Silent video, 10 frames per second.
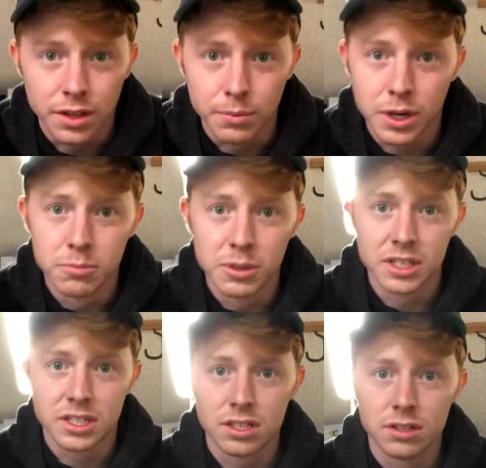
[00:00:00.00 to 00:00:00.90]
the wicker bill
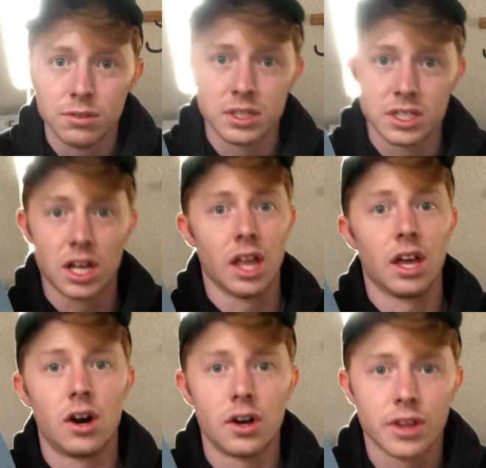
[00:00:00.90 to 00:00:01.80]
is to install it
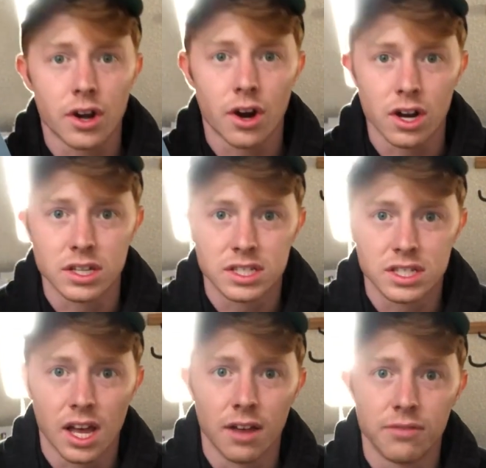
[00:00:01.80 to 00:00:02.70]
on the car
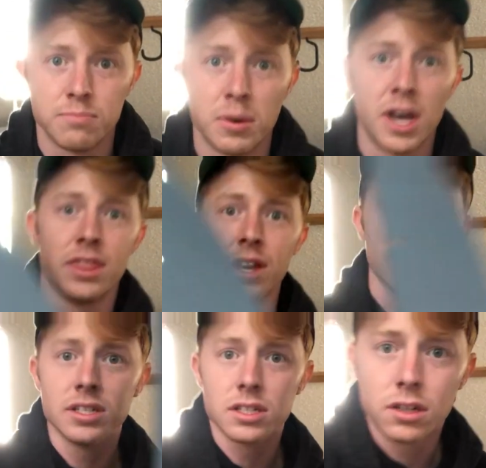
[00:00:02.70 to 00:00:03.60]
itself, but there
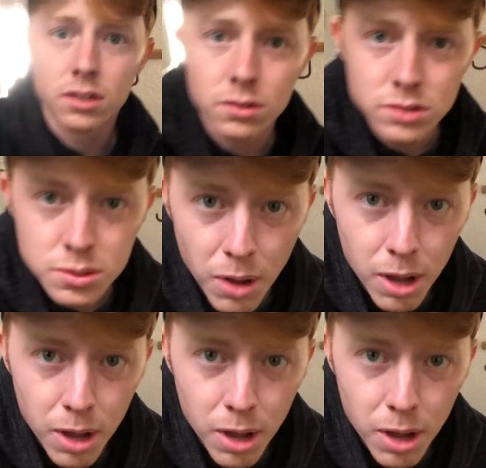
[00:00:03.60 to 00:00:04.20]
is a small